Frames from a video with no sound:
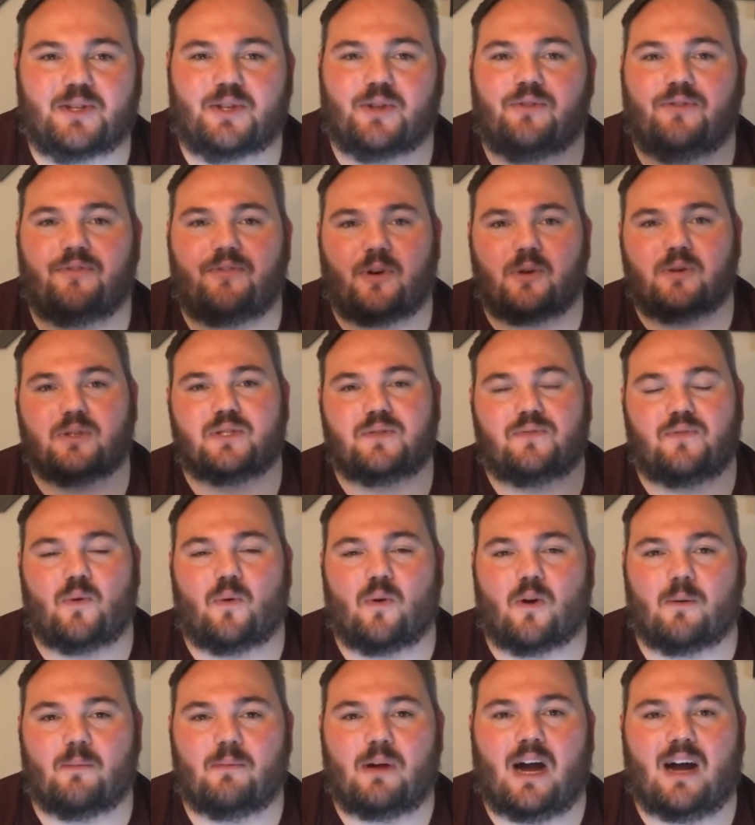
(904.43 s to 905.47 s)
through First
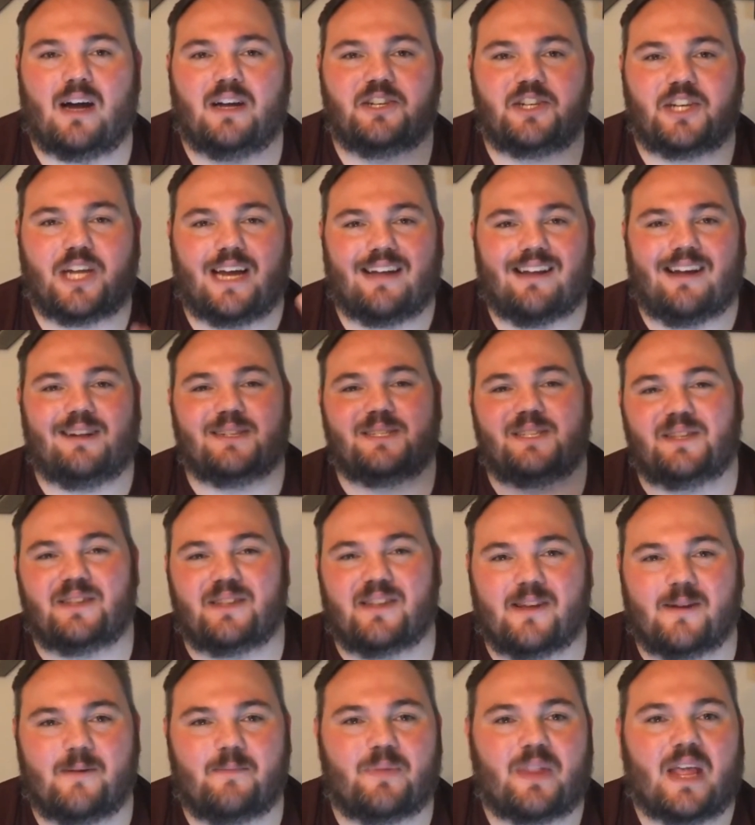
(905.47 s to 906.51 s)
Form. Hot shout out to
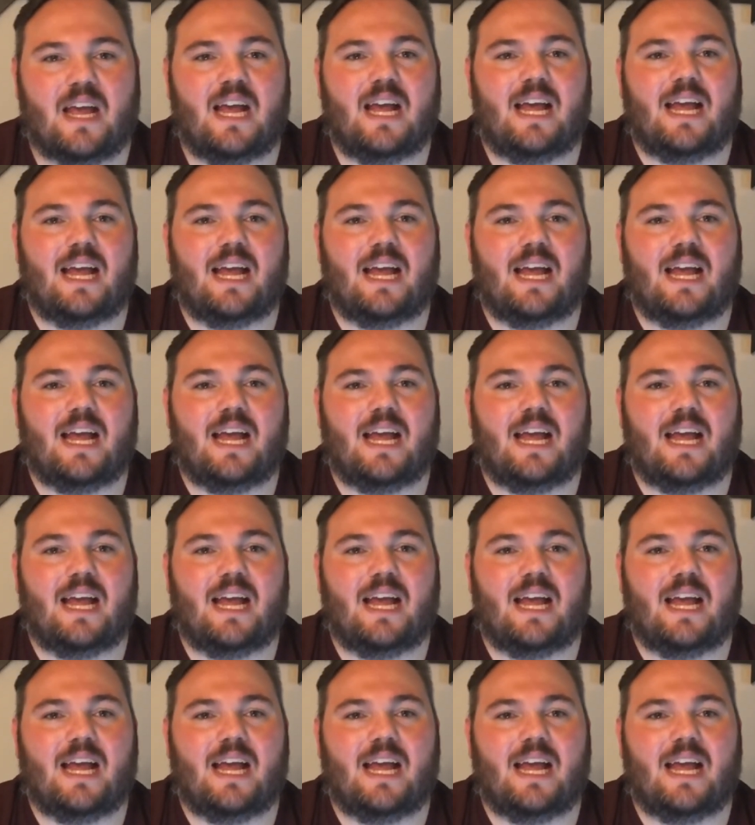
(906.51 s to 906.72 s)
them.